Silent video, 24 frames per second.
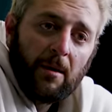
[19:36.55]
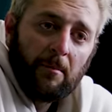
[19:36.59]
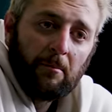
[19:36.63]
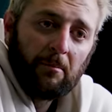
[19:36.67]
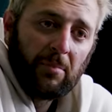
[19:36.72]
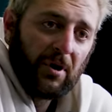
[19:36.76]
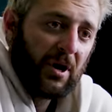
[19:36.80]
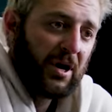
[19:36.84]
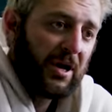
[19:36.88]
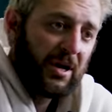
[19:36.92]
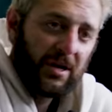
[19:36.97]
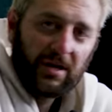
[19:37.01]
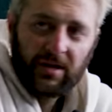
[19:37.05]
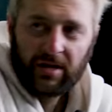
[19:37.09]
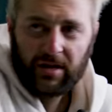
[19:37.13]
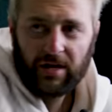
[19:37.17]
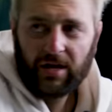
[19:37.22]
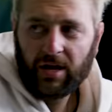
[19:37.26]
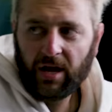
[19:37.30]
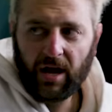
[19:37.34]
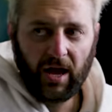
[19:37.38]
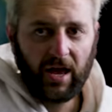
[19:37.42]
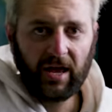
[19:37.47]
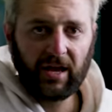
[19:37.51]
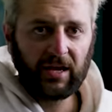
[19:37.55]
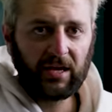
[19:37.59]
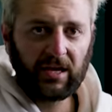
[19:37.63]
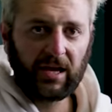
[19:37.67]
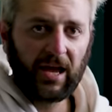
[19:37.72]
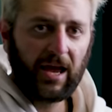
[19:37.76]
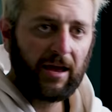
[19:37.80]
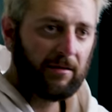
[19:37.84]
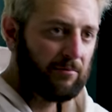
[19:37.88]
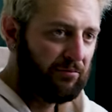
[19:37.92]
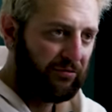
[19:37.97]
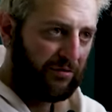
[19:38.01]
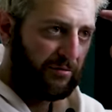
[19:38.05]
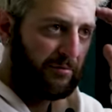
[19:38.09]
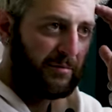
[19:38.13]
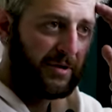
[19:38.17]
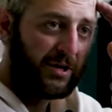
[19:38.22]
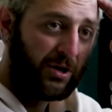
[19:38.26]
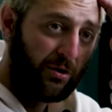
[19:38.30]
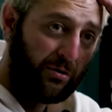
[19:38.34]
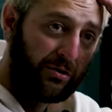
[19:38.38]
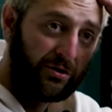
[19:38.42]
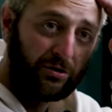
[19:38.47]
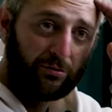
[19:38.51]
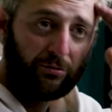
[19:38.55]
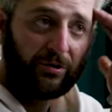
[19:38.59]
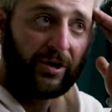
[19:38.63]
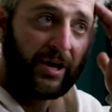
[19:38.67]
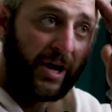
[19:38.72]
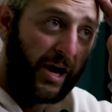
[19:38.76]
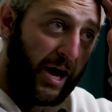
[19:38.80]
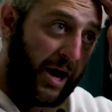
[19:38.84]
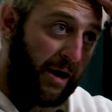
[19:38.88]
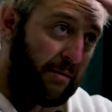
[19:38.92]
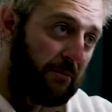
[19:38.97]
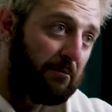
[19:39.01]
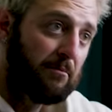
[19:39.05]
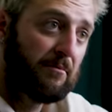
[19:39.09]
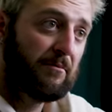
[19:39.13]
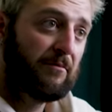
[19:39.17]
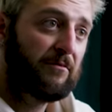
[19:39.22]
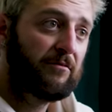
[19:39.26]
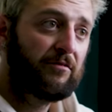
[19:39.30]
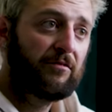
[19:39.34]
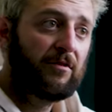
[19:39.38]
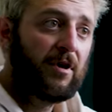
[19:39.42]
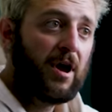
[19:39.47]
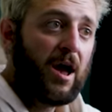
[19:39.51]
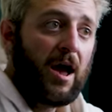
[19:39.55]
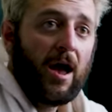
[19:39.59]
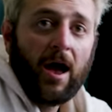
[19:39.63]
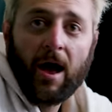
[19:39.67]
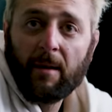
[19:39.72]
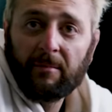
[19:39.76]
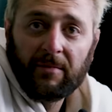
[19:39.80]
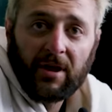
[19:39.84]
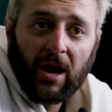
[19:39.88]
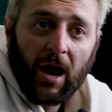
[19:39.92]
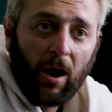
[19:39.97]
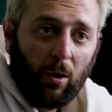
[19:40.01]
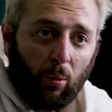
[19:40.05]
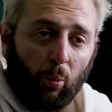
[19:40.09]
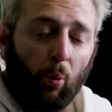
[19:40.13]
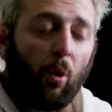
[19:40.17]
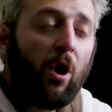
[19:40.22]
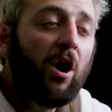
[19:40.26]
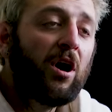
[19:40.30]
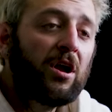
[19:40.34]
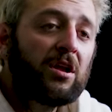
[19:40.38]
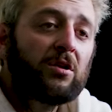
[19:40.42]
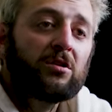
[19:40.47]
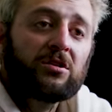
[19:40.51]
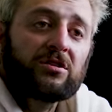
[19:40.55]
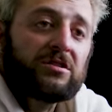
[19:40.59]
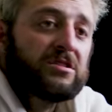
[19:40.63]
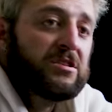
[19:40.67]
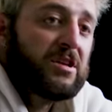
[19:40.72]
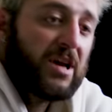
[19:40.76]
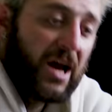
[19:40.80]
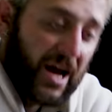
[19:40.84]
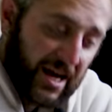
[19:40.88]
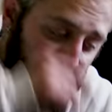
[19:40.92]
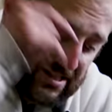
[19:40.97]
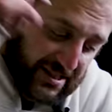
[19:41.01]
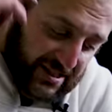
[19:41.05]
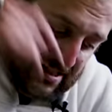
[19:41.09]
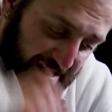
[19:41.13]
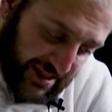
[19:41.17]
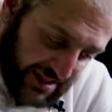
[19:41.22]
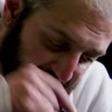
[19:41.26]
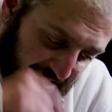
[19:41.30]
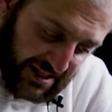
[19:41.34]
But it came from me going to rehab. I, I mean, I want, I to